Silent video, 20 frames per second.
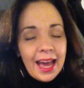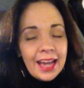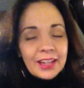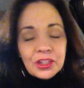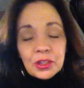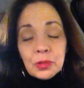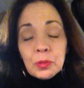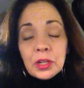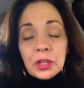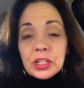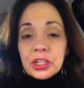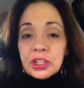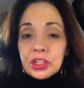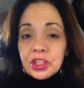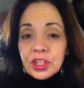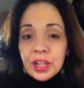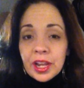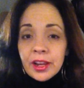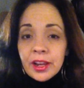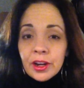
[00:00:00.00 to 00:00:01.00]
just wanted to
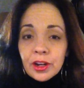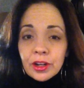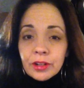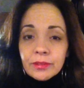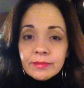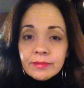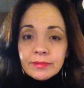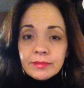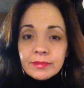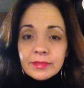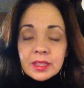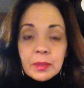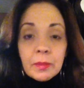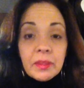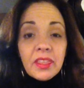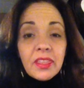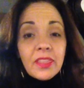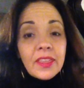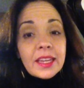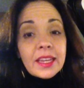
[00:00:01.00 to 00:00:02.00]
share some of
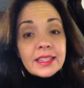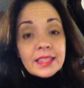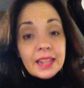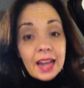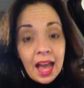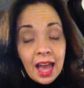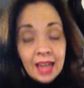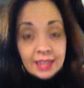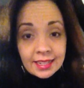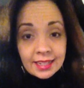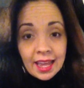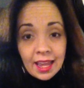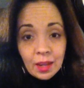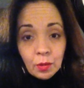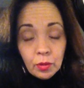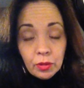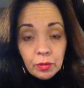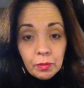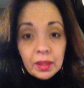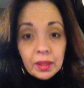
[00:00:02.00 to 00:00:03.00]
the things that I take
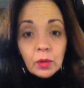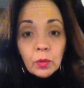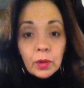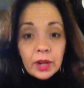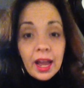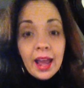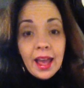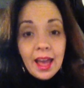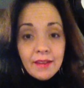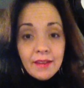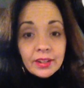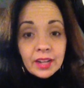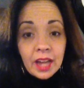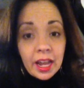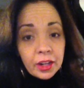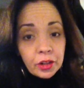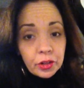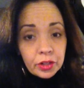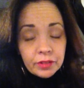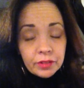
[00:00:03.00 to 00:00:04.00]
with me when I have an
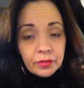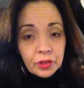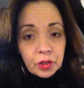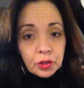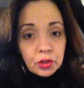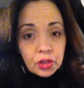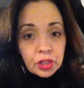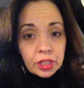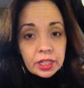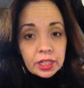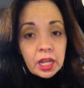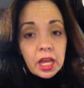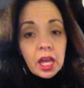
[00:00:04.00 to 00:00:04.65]
iron infusion.